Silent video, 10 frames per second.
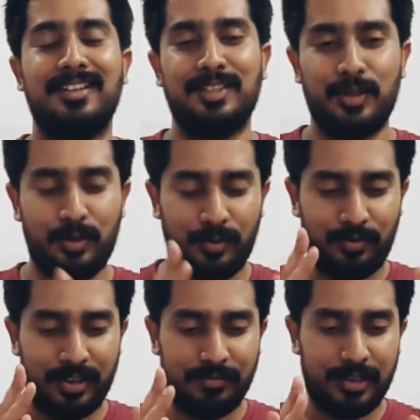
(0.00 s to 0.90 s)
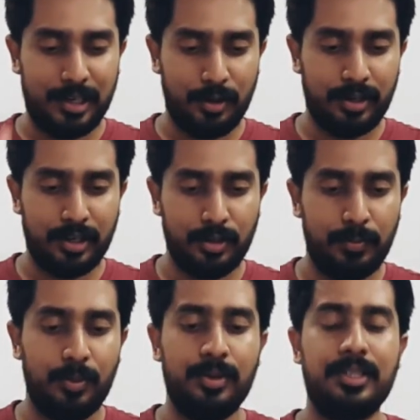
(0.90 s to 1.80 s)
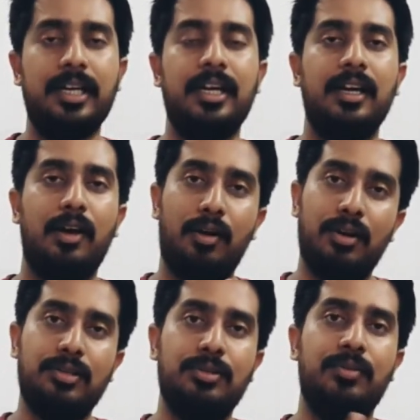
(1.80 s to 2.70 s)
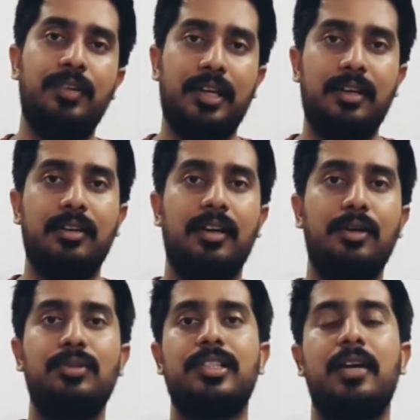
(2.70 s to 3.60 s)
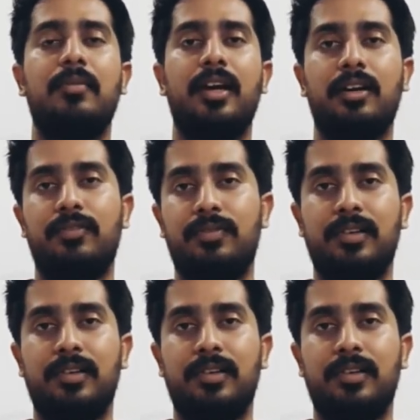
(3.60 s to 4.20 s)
So when we look into poetry also, we can do the same kind of